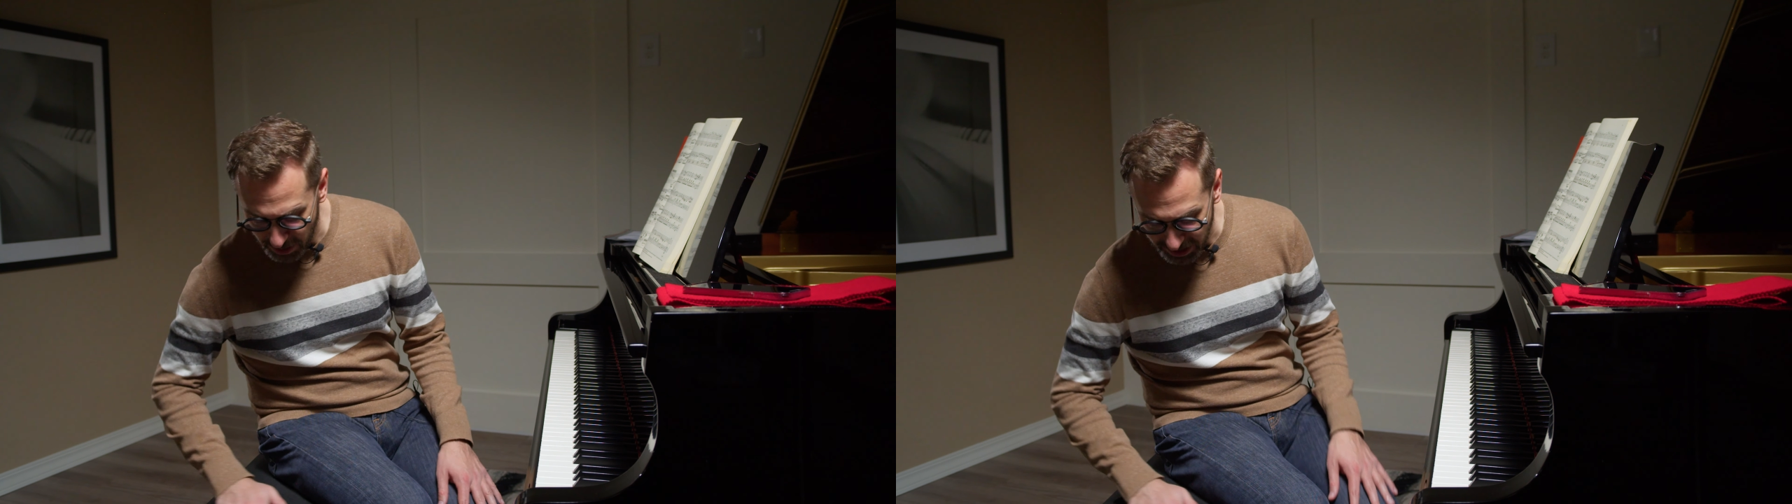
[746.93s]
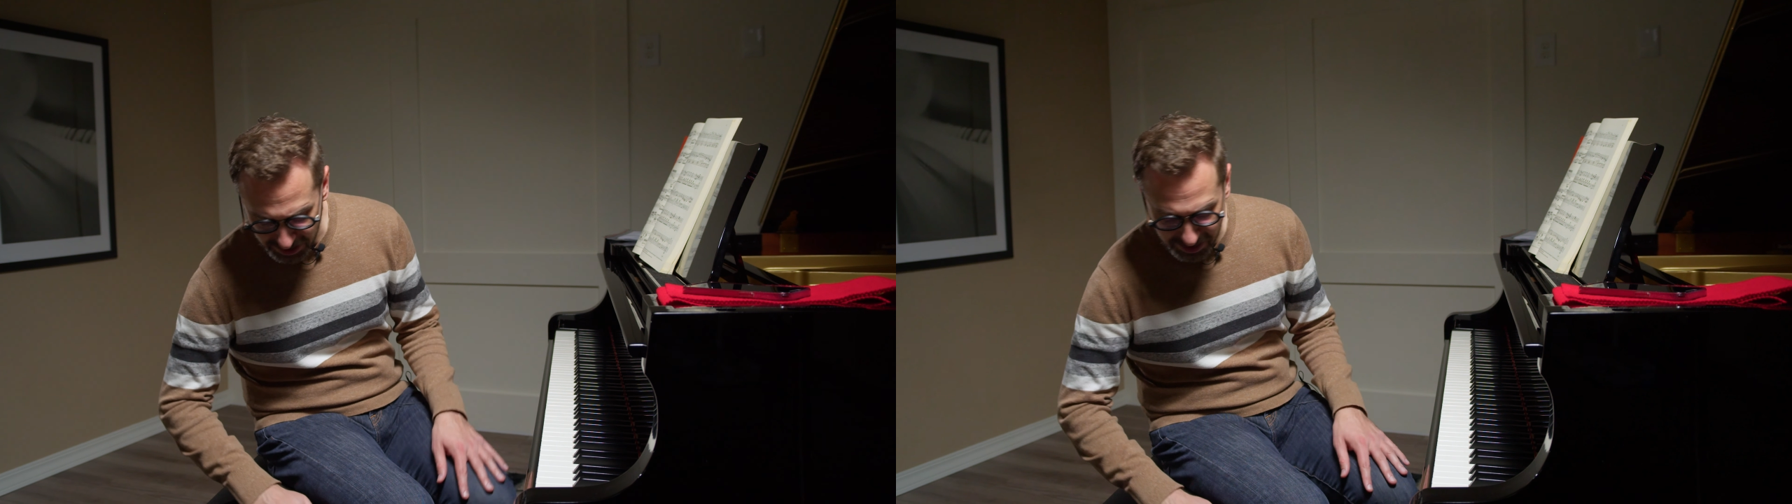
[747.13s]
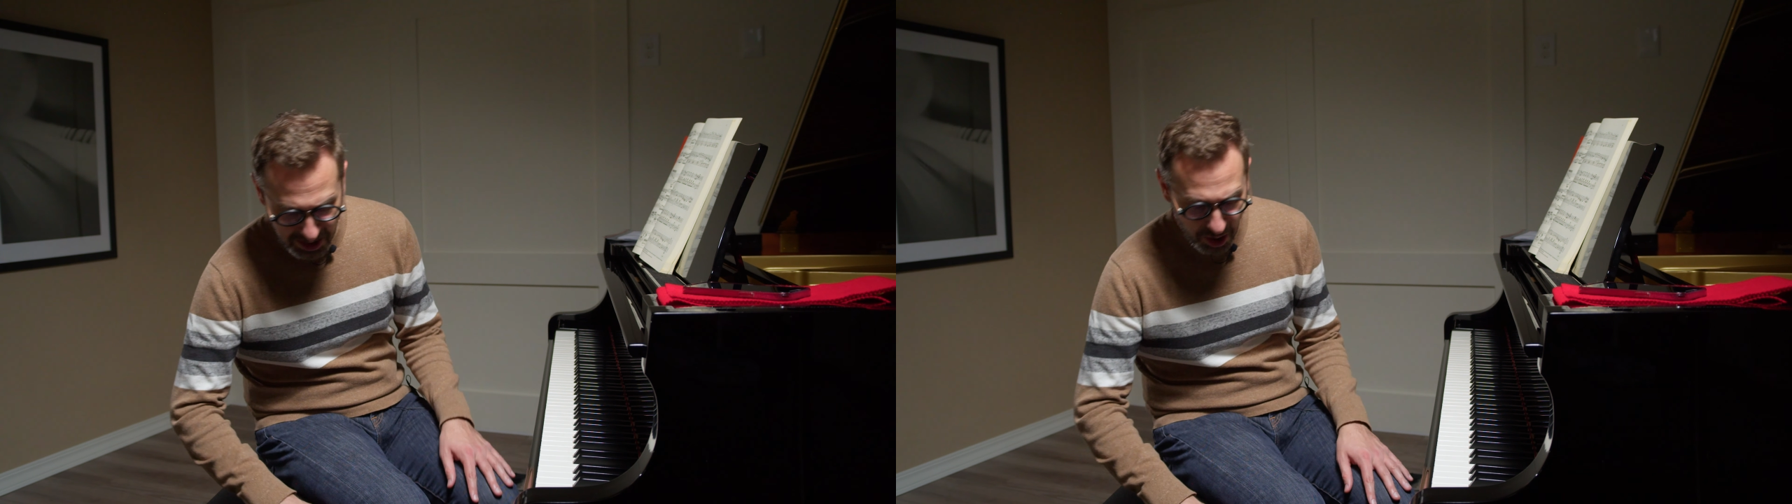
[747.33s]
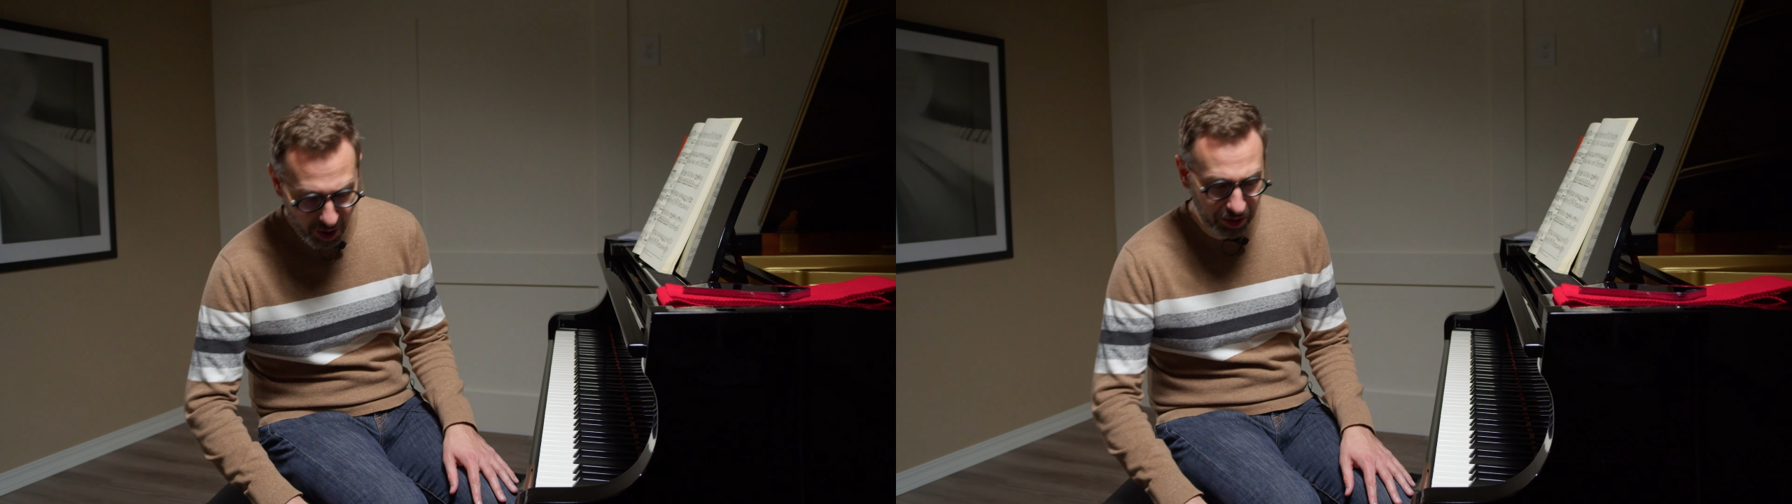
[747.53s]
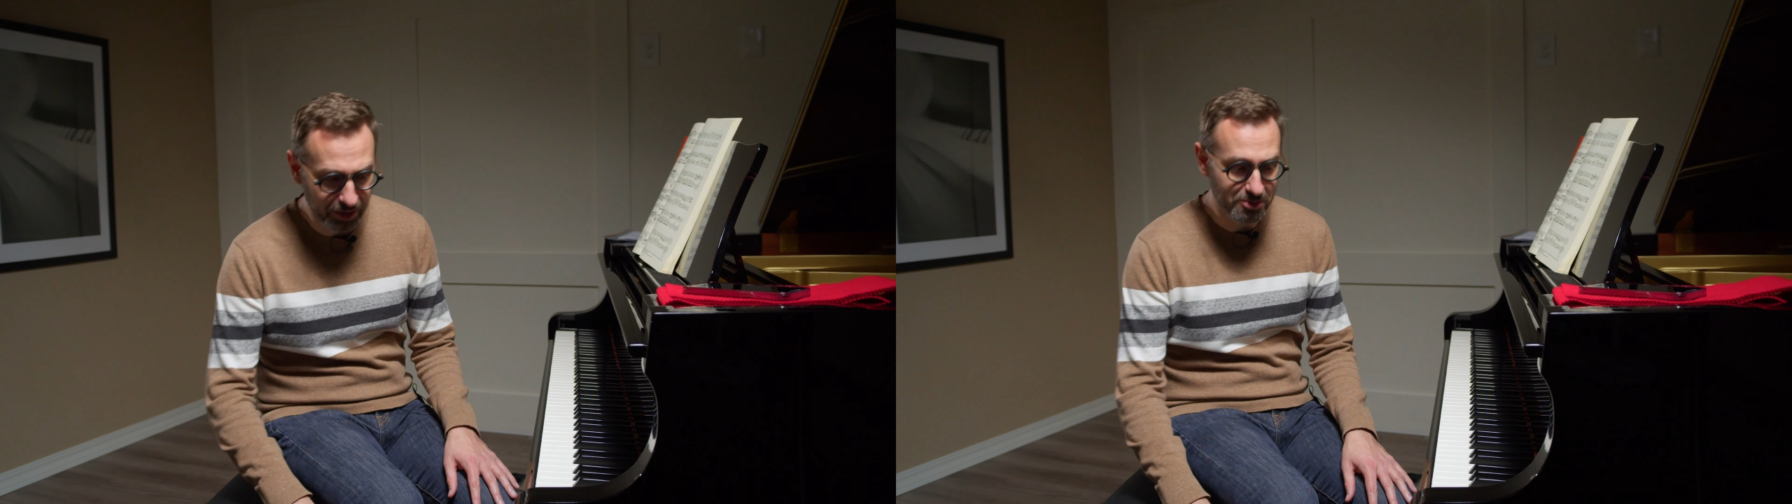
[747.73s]
but they
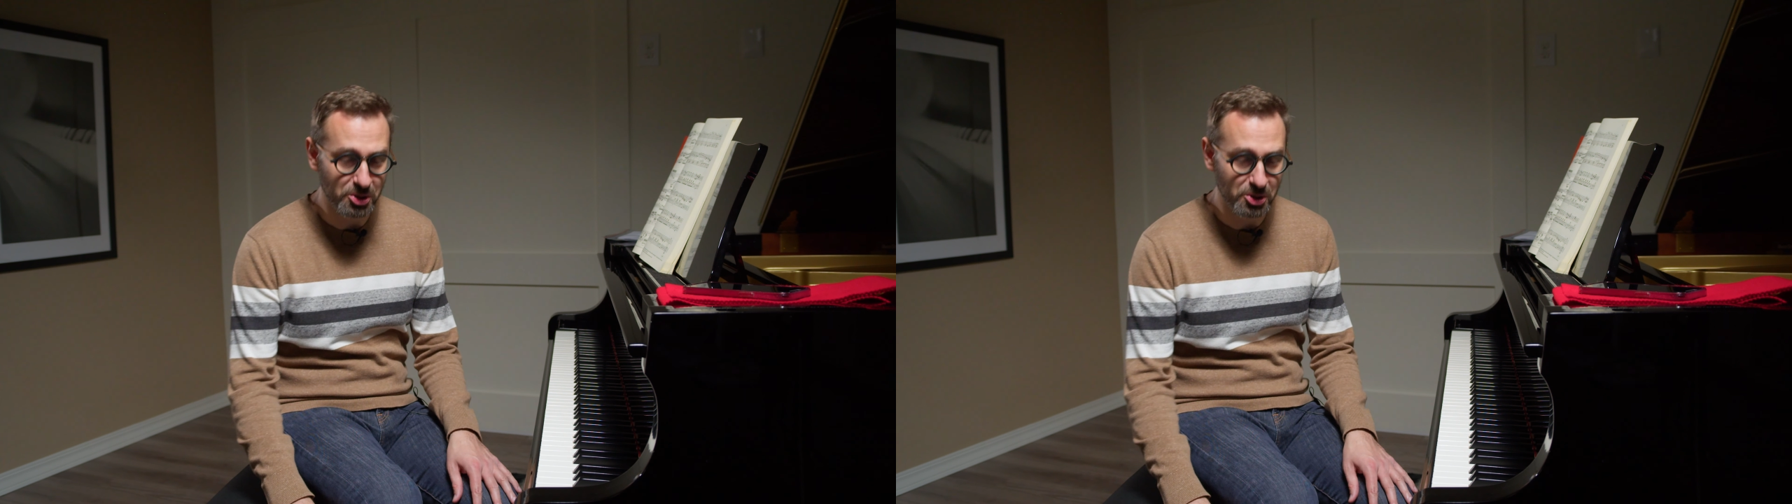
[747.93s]
are